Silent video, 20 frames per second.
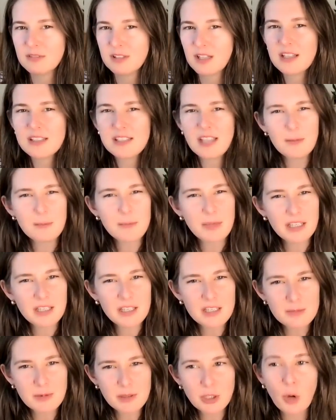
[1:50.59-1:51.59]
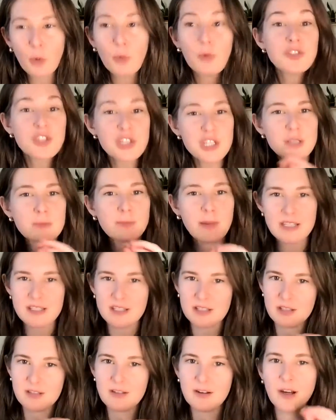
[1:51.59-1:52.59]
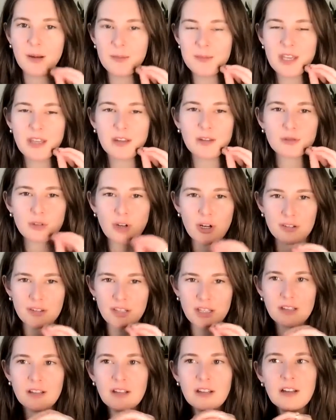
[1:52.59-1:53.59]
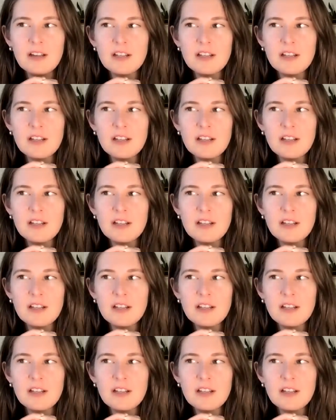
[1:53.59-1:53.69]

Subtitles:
Is that baking spice? No, just spices. Sorry, I'm saying the wrong thing.